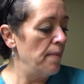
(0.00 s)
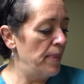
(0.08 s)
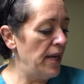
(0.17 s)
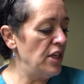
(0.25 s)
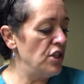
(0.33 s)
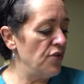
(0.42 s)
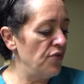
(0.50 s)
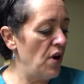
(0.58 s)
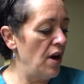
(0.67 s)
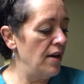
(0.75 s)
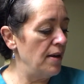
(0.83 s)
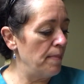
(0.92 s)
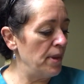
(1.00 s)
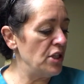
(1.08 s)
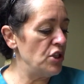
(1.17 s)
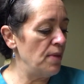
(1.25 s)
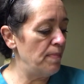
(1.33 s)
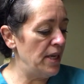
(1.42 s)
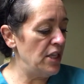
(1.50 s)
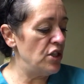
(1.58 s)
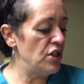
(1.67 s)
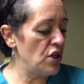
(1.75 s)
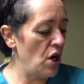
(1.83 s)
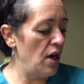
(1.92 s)
pink chiffon, blushing
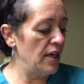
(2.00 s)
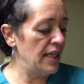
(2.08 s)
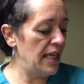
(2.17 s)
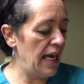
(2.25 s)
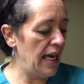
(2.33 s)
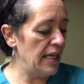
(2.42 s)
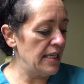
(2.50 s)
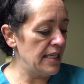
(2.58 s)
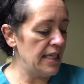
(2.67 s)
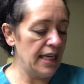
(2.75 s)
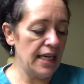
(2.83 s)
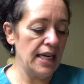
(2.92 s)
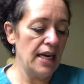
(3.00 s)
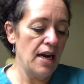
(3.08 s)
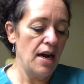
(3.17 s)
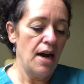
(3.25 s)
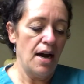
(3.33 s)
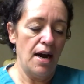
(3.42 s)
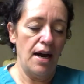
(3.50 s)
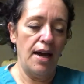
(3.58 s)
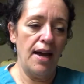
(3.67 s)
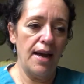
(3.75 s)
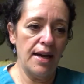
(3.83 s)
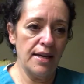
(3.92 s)
peaches, cotton candy.
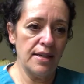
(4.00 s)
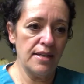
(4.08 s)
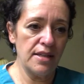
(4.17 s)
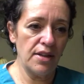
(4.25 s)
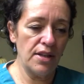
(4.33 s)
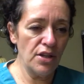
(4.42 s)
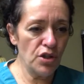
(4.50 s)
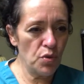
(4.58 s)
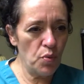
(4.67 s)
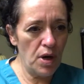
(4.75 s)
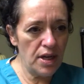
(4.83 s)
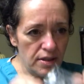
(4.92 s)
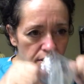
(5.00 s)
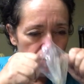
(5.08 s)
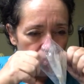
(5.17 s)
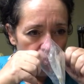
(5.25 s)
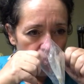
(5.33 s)
And this was